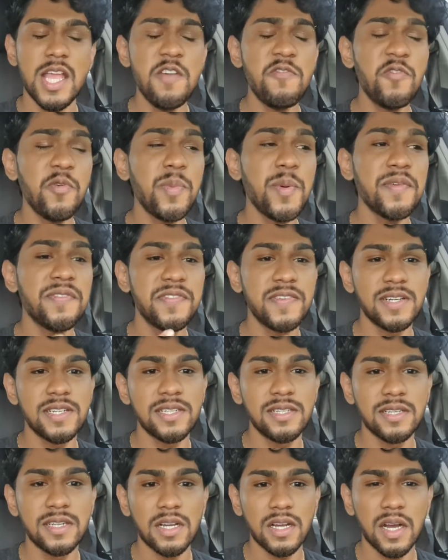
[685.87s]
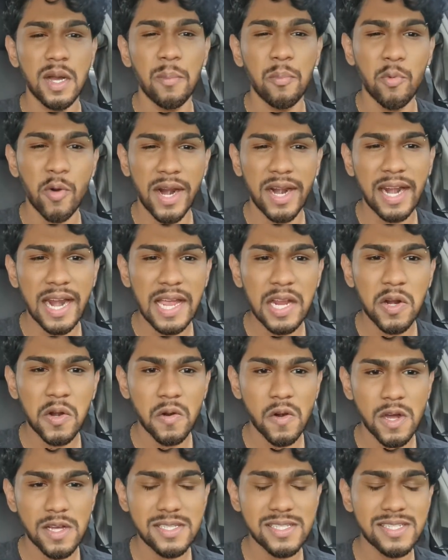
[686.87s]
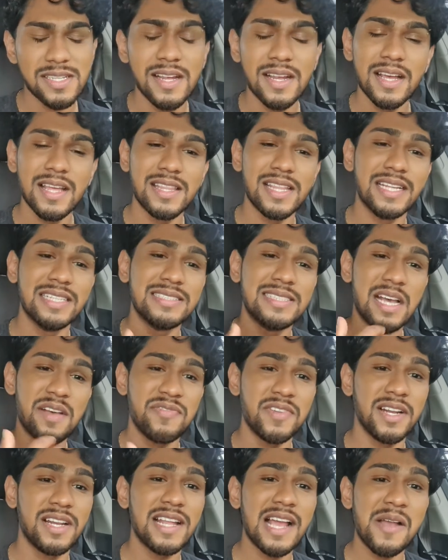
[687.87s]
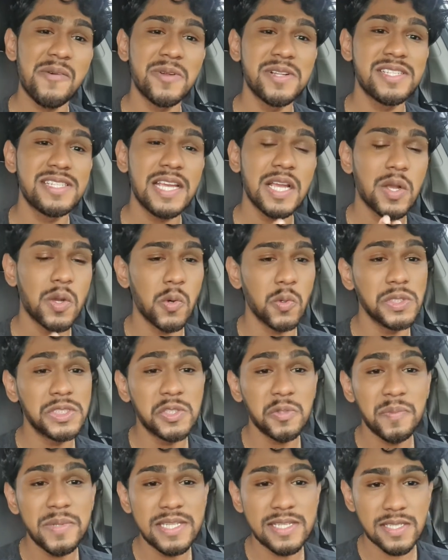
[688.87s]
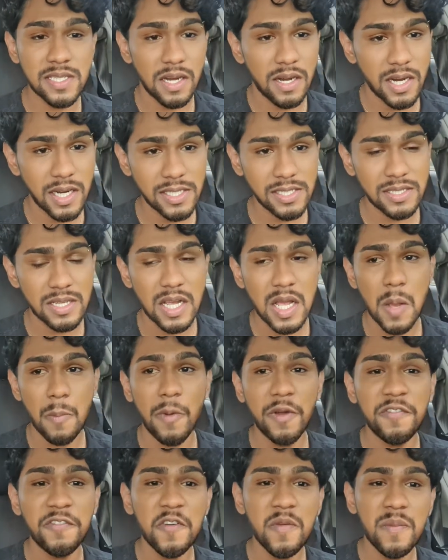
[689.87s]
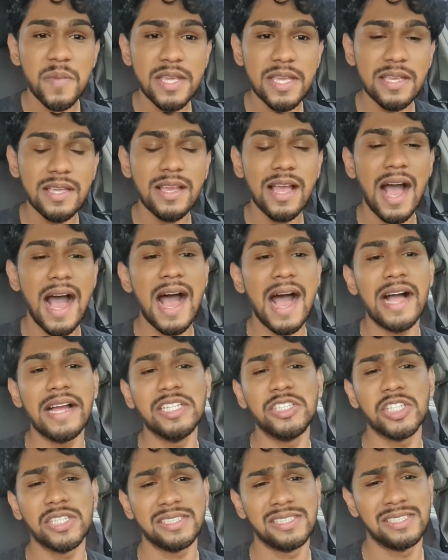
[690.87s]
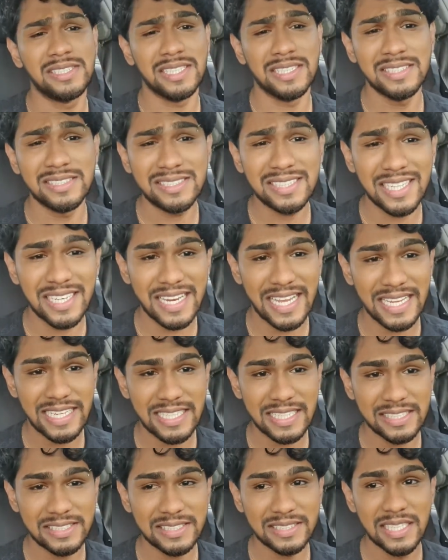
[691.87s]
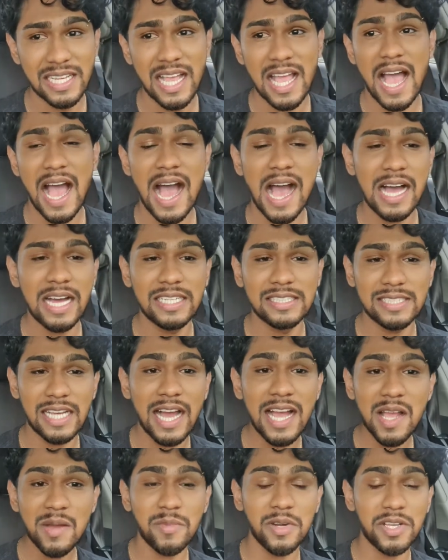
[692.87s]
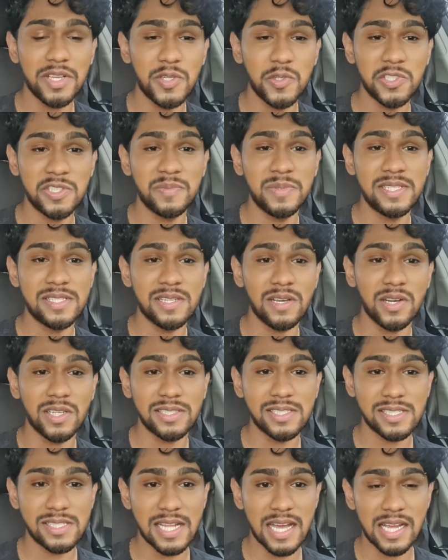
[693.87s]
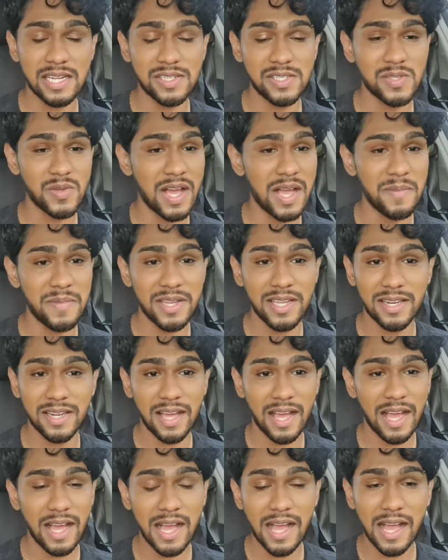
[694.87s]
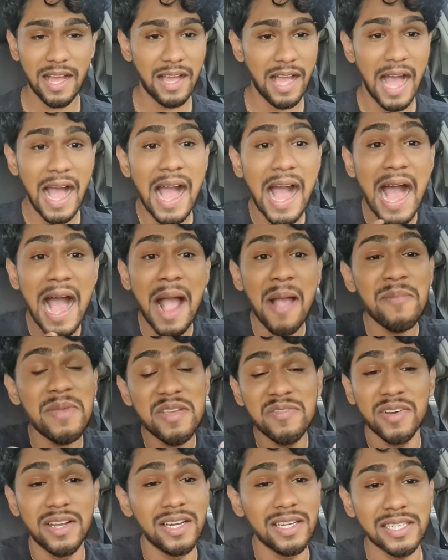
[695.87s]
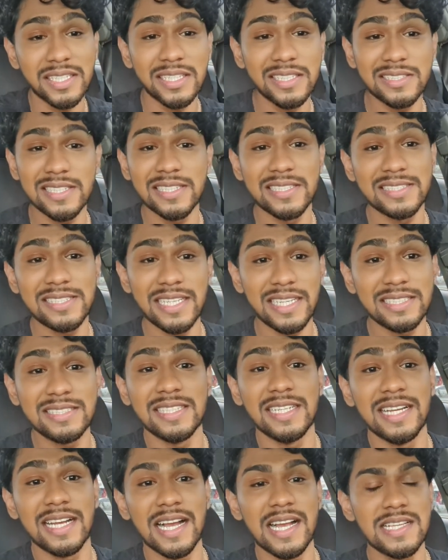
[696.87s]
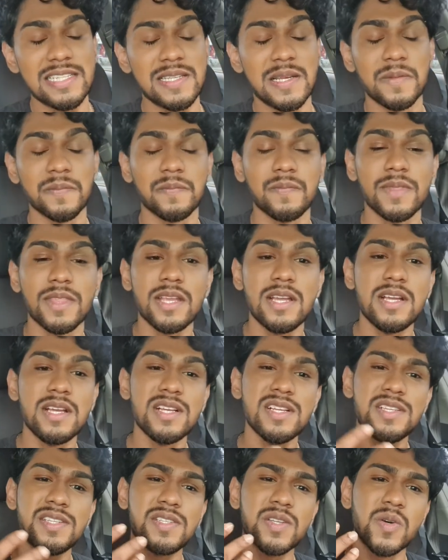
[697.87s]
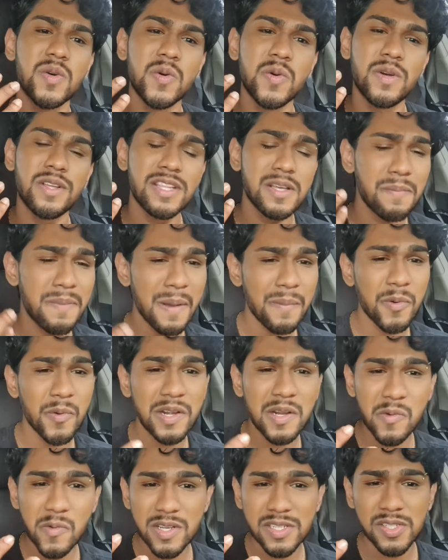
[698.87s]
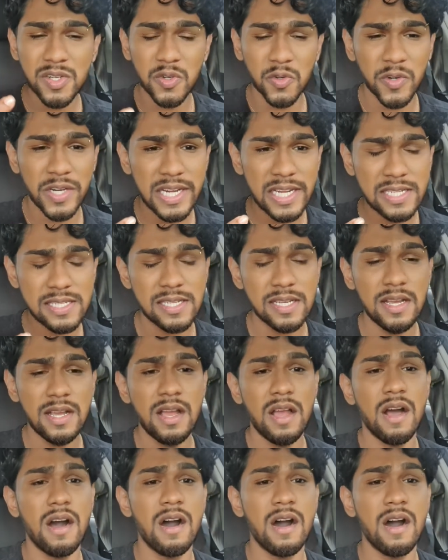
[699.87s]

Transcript: If you prefer a bread-like crust, then definitely I would say go to Pizza Hut. But for me, I just didn't like it. And I am a huge Pizza Hut stan. So, I mean, I'm even learning things here today, guys. So, the pepperoni was great.